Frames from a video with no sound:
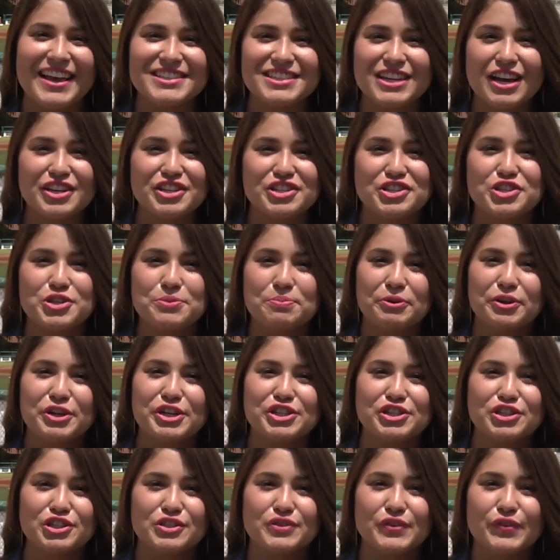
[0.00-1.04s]
It's on to Super
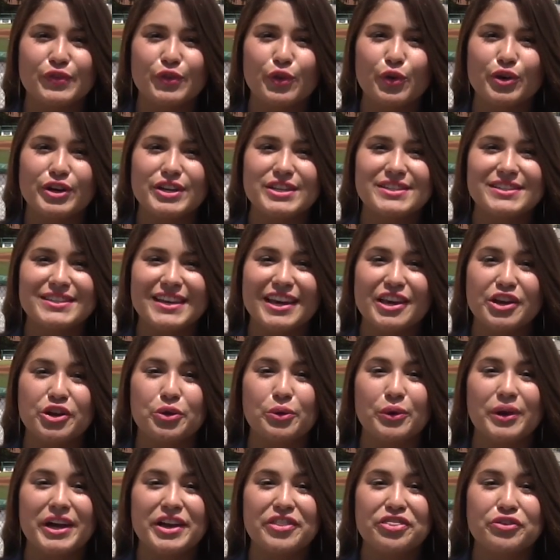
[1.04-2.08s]
Regionals for Florida State,
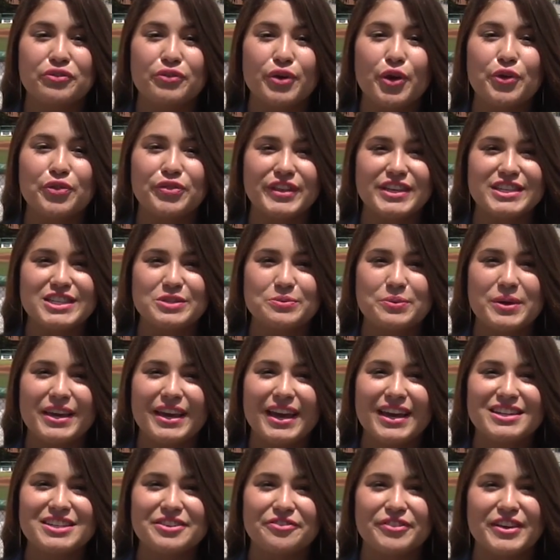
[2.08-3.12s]
who will hit the road this
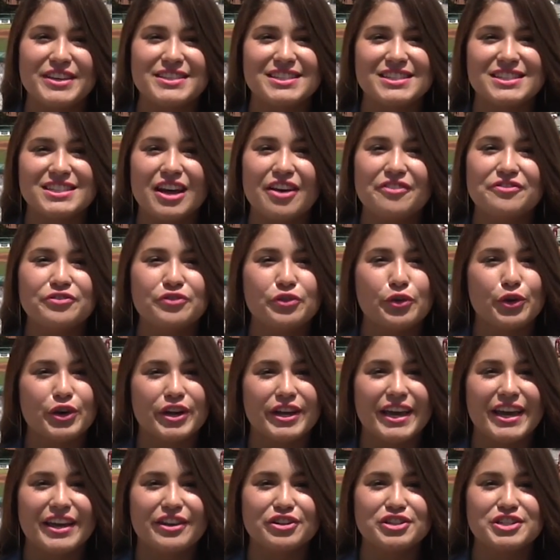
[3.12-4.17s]
weekend to face a tough
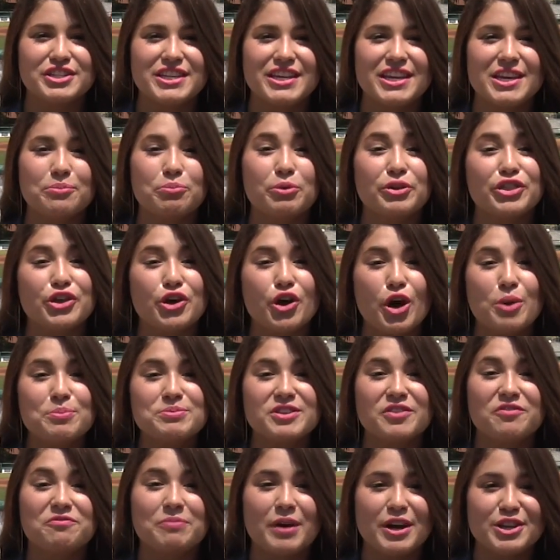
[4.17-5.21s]
Florida Gator team with the
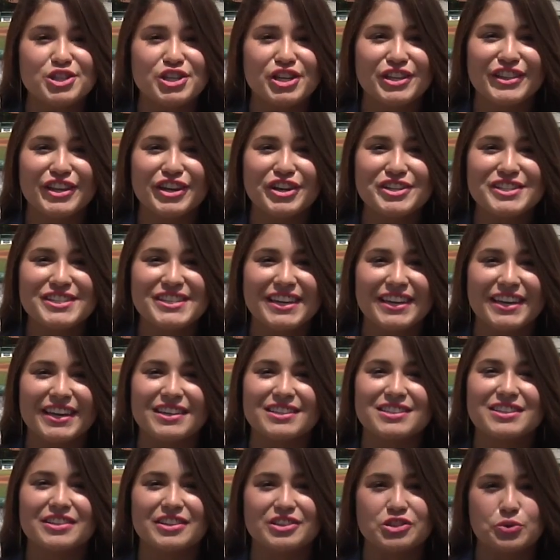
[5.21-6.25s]
hopes of punching their
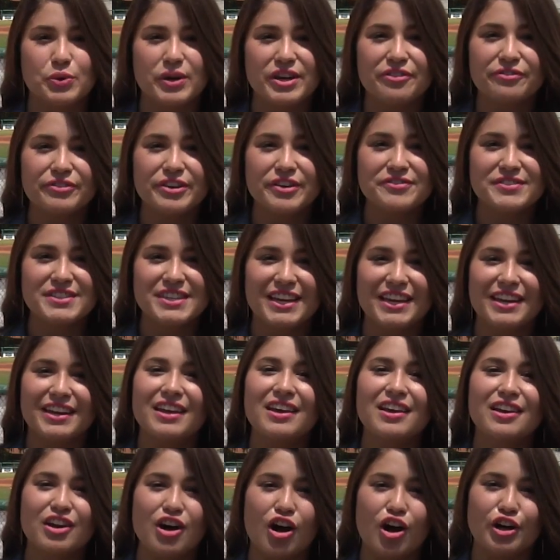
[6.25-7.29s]
ticket to the 2015
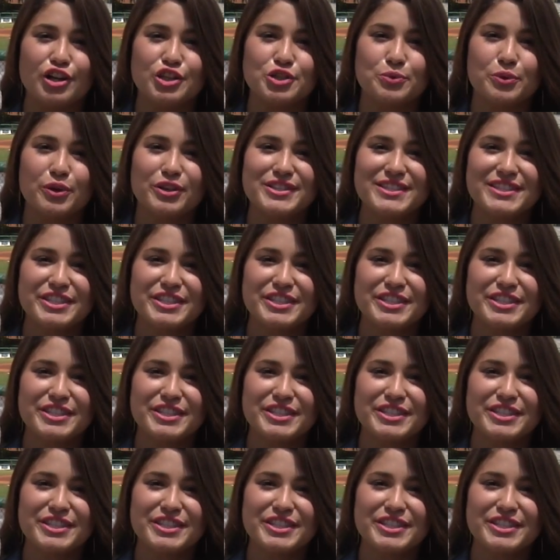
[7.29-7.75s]
College World